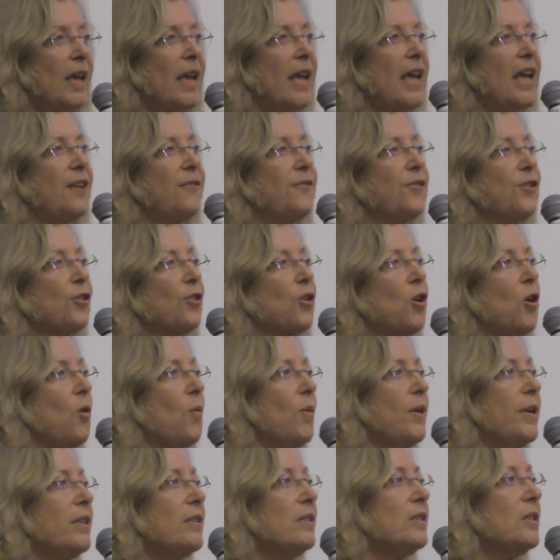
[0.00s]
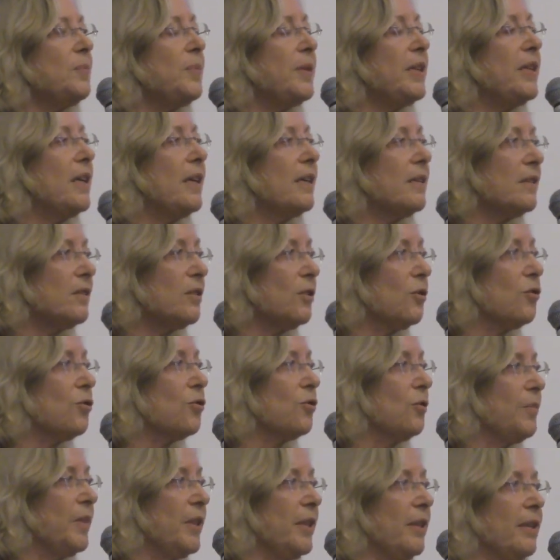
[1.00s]
If you're going to be on
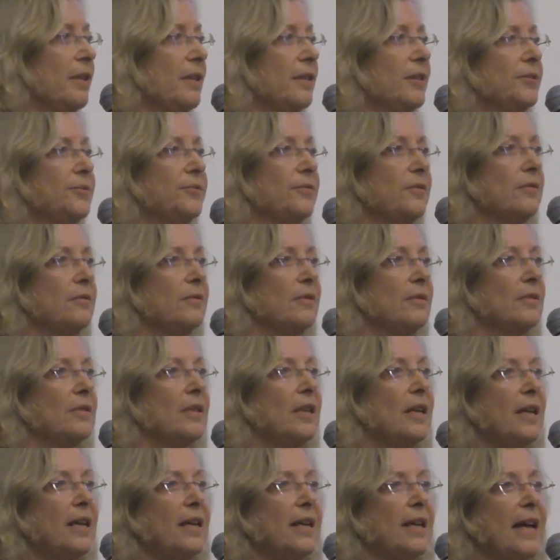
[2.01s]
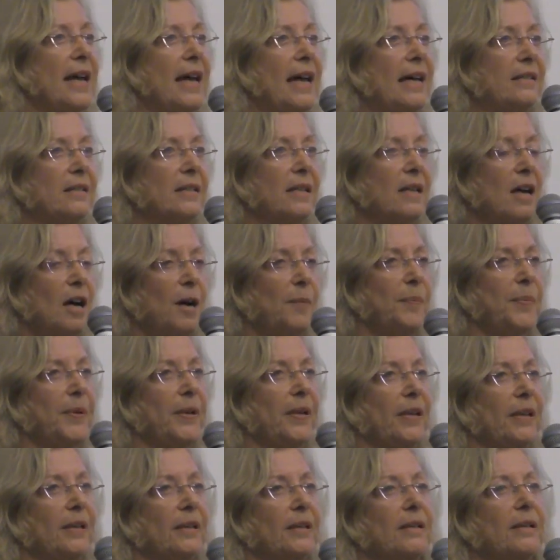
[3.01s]
social media as a
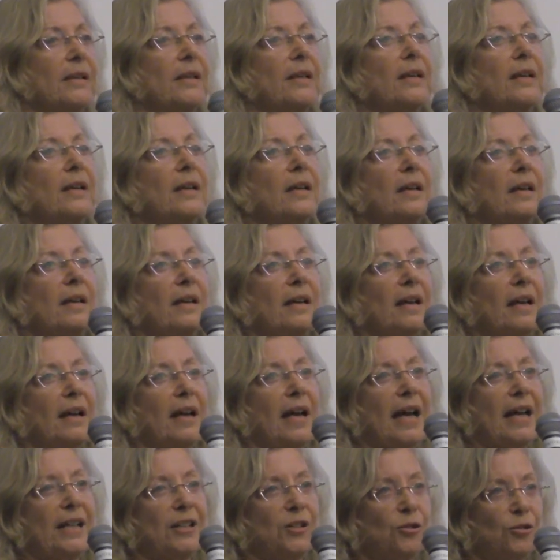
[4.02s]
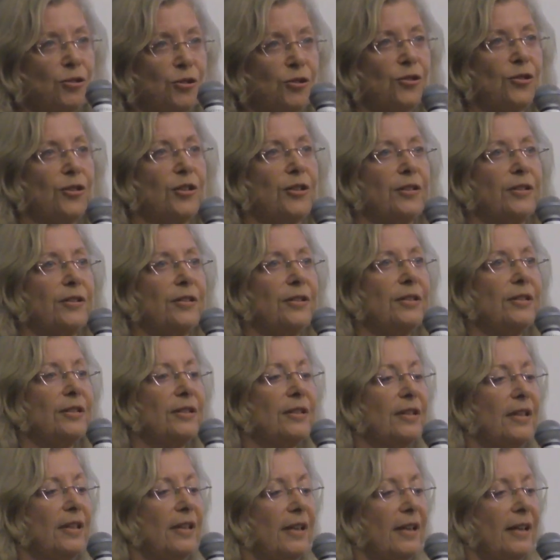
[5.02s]
company, and you should,
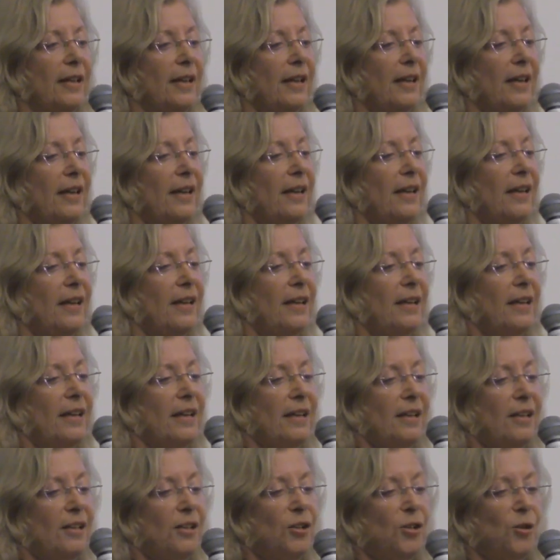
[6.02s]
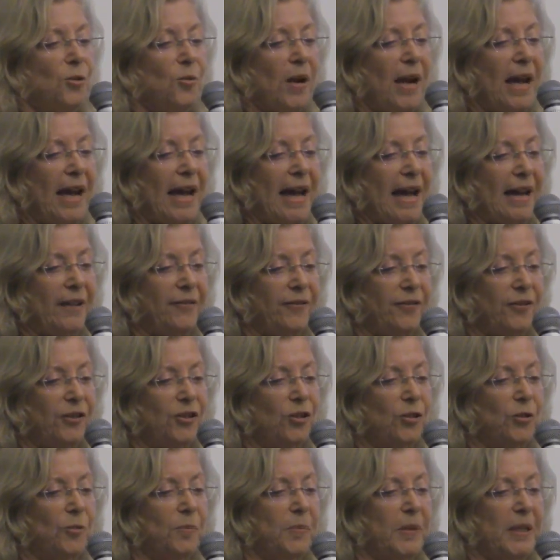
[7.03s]
you have
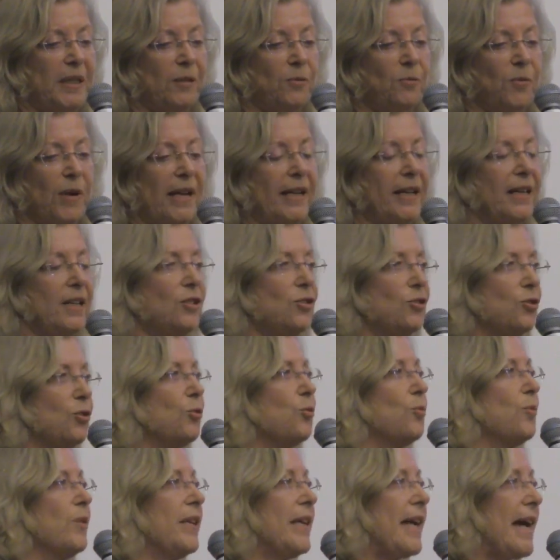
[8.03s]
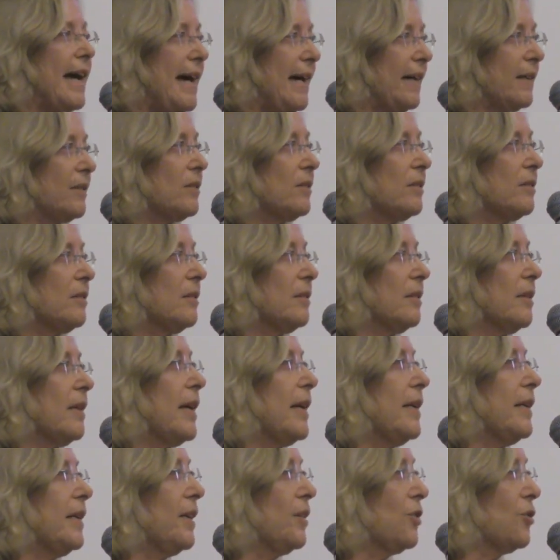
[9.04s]
to be ready to react
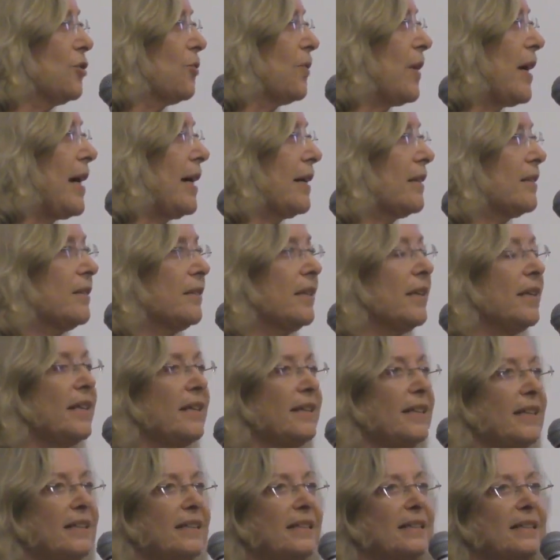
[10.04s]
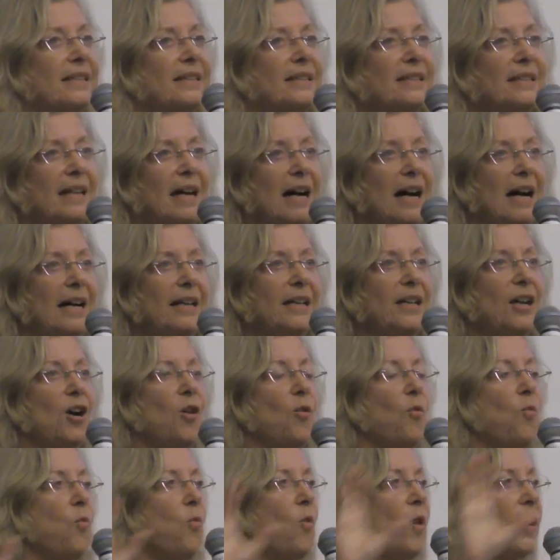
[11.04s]
and interact. Yes. This is not a
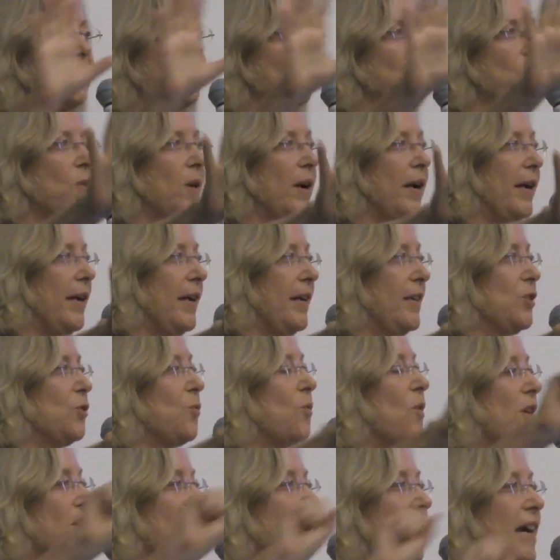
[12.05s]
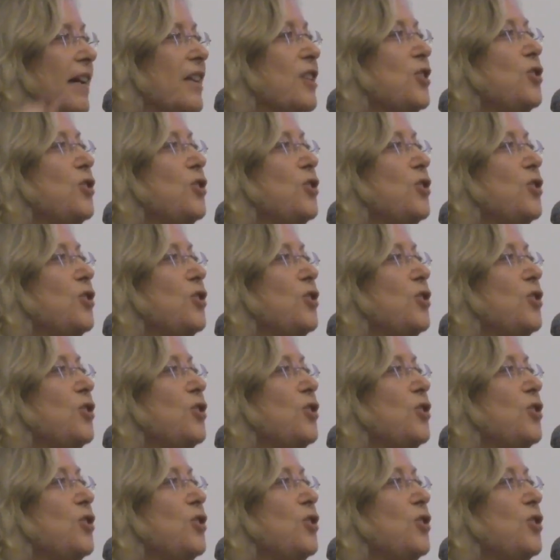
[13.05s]
one-way. You are not a